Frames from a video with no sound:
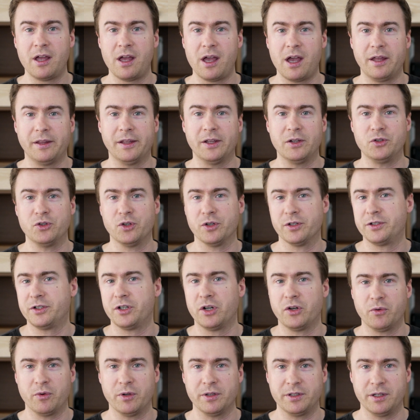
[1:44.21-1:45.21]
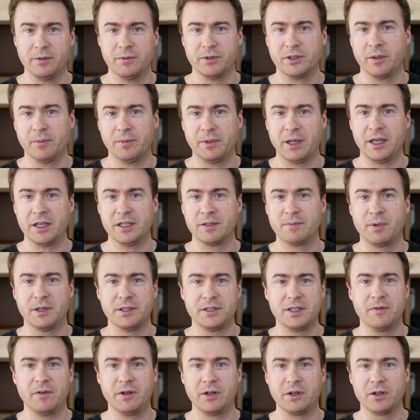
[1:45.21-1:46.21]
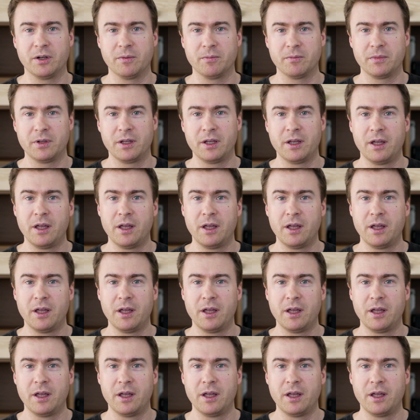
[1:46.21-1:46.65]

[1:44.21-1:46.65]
and that's just generating some nice passive income.